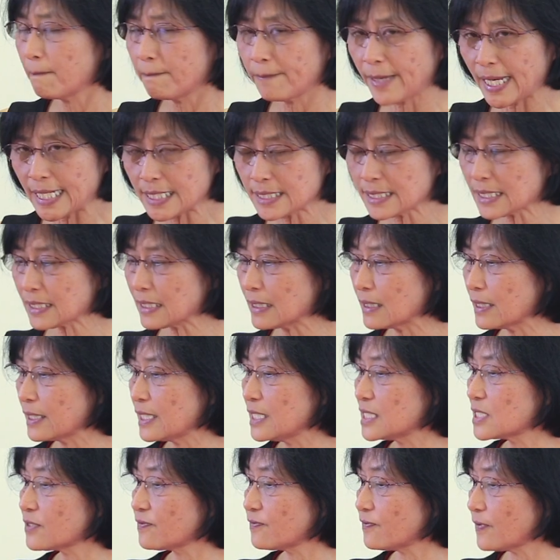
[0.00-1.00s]

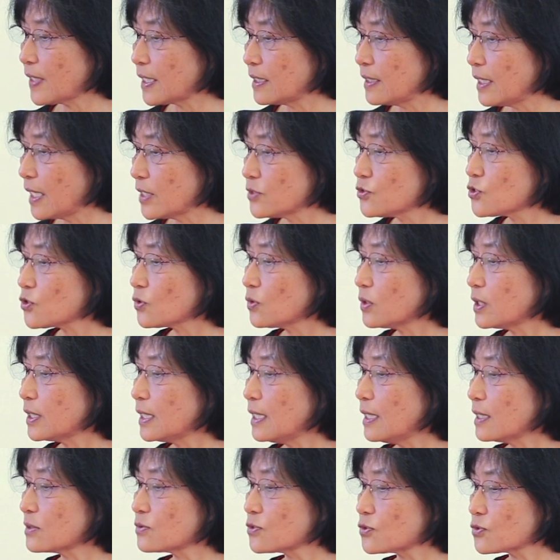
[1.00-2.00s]
Basically, is
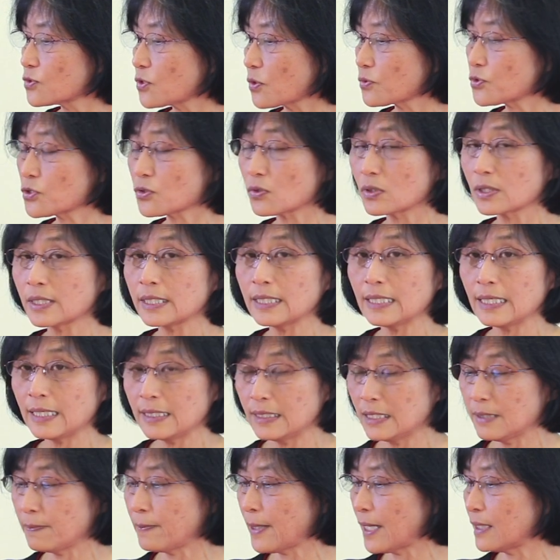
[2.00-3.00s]
financially and socially
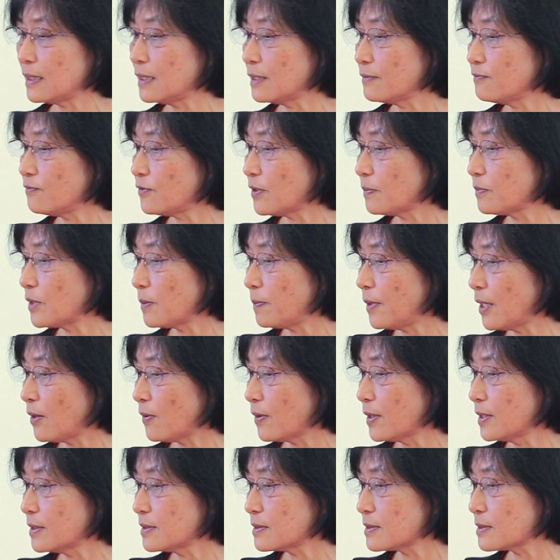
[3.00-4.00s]
independent from the
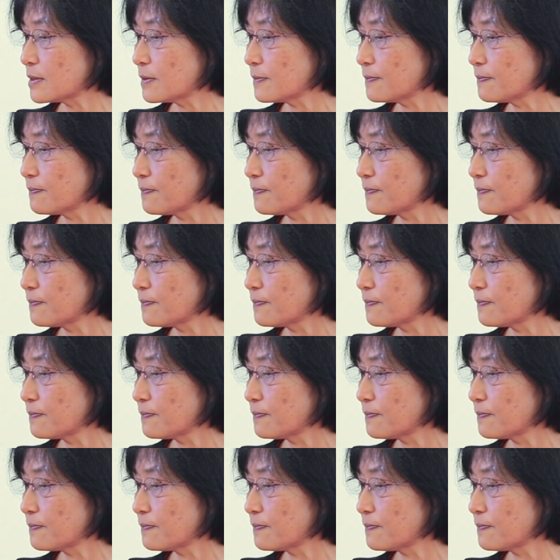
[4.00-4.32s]
parents.